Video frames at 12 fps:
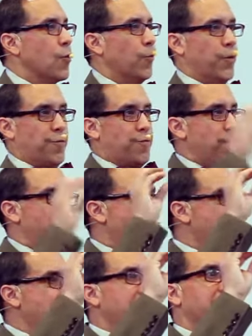With
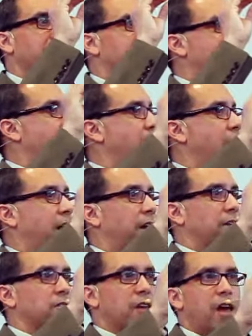radiant
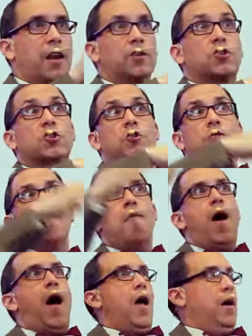eyes and a
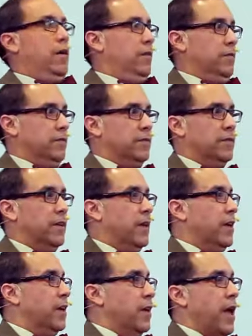smile
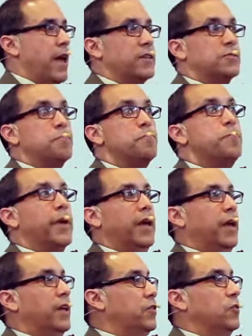as
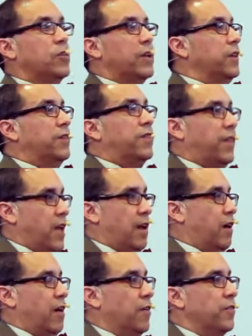big as you can
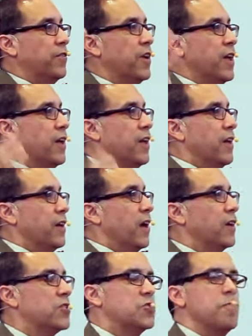think of,
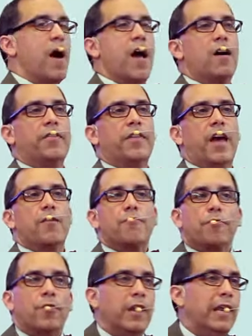a smile that
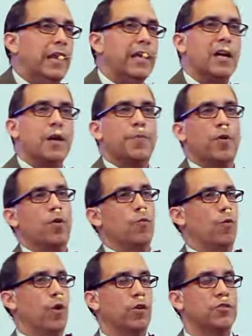lit up her
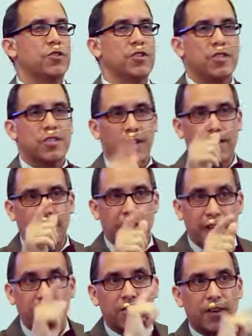world, she said the,
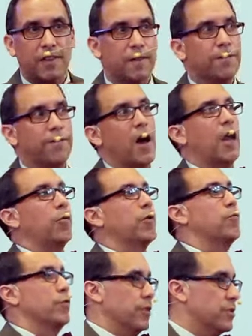he said the
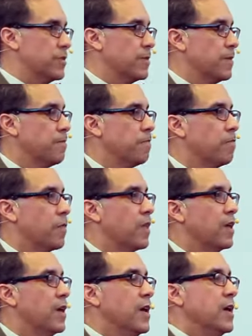following words.
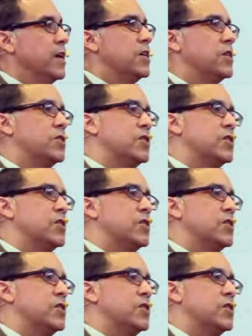He